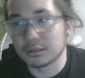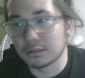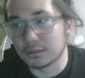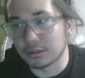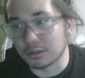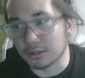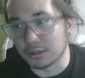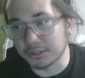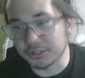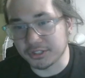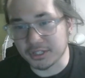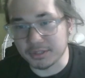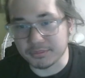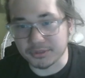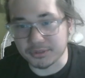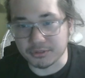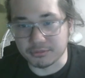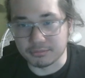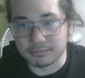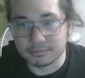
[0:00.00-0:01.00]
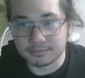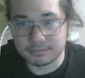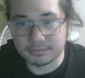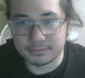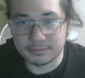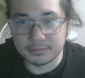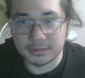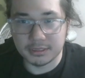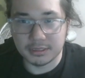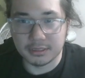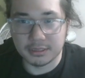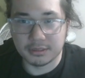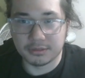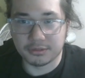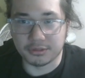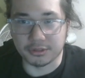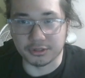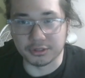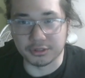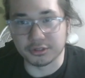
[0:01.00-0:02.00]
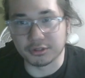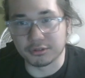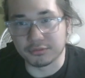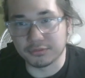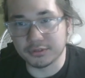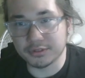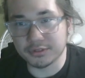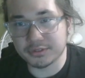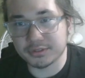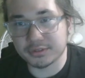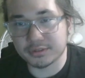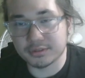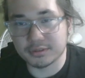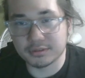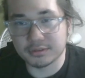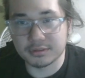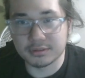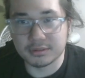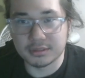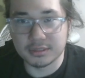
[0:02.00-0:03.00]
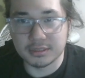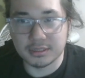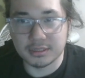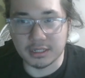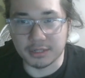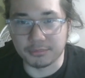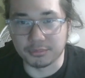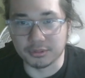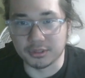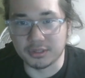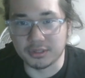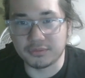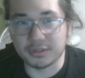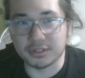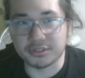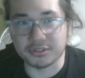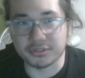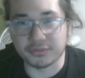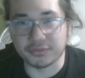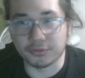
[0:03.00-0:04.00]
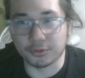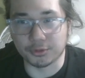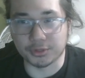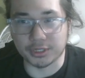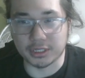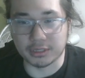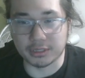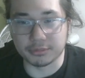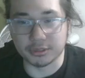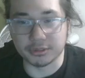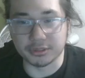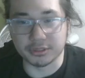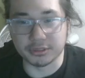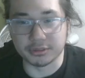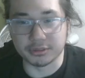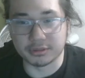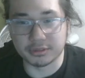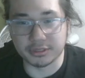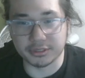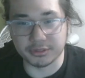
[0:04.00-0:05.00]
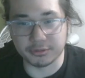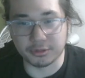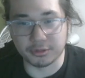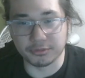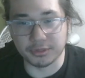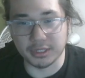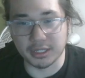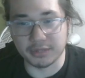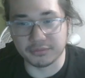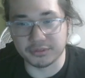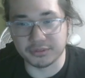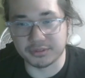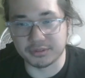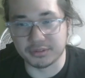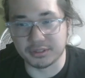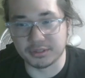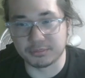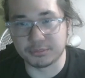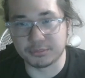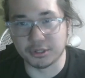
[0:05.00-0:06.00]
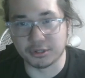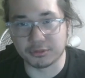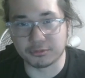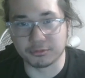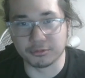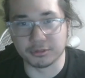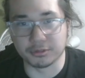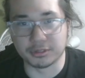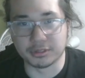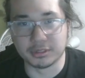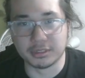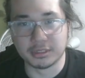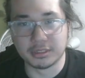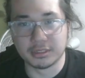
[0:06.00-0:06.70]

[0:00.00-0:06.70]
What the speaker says: On to game 2. They're going to go first. I believe they just full combo here. Because all we have is Nib Dark Ruler.